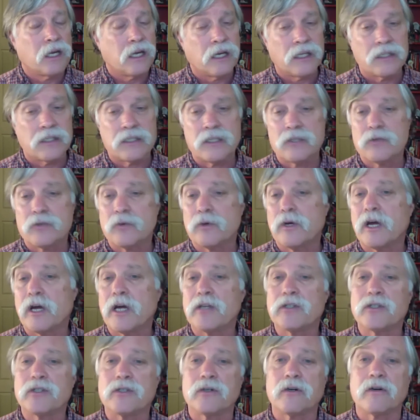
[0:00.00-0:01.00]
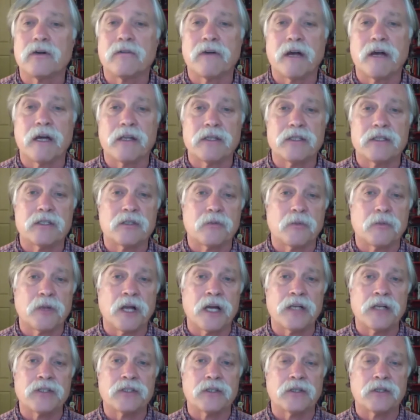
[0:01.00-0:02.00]
And since we're not sure of how the
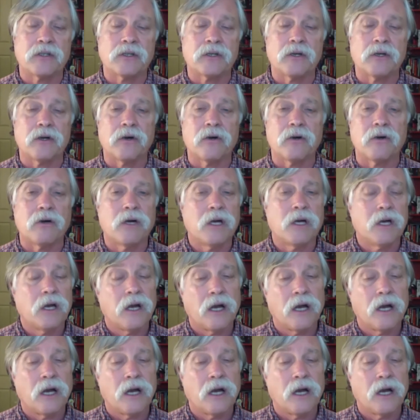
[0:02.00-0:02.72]
supply is going to go,